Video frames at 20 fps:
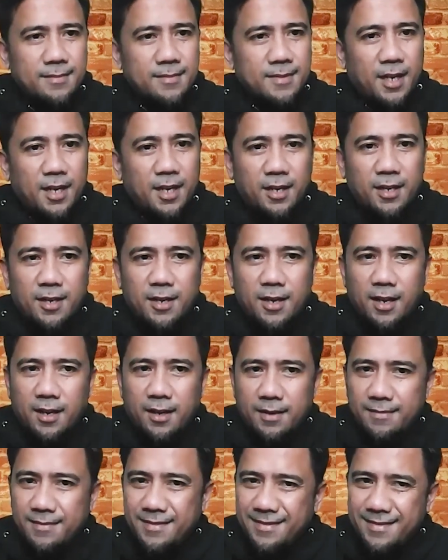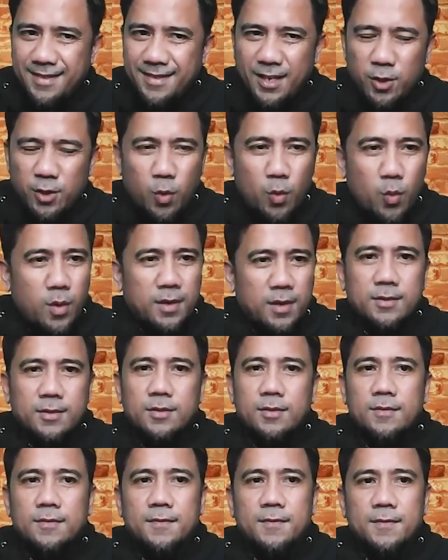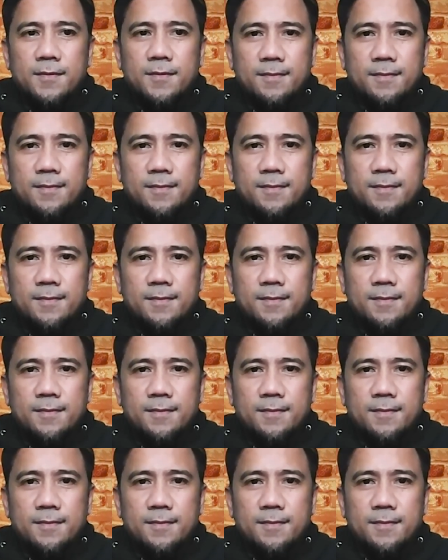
they don't want to